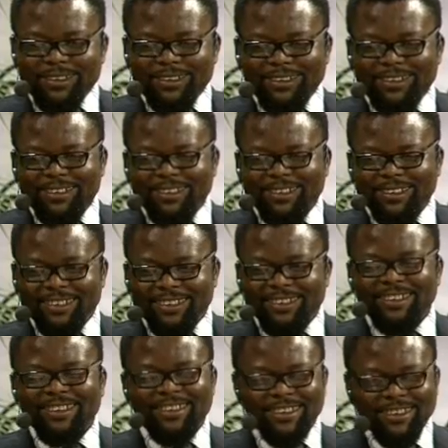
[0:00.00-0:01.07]
Sonny
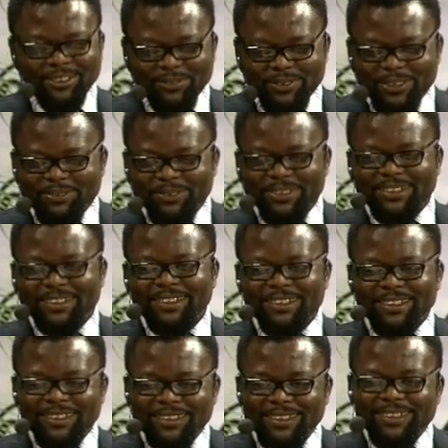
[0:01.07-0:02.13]
Ofehe, for coming to the African
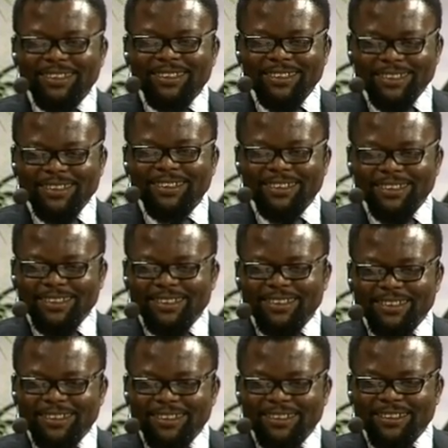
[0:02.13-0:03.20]
State Show. We
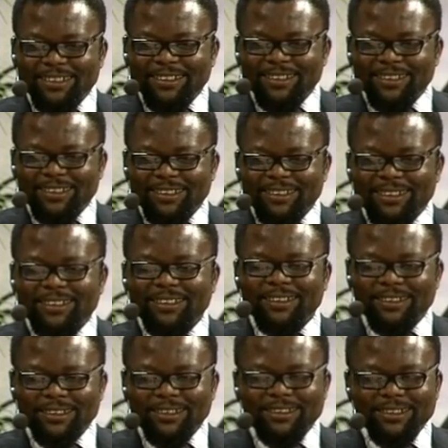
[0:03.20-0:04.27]
hope to have you back
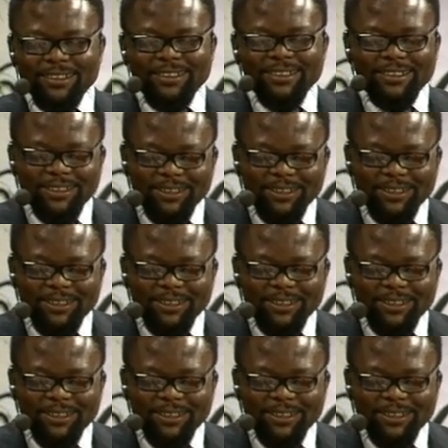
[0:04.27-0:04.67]
next time.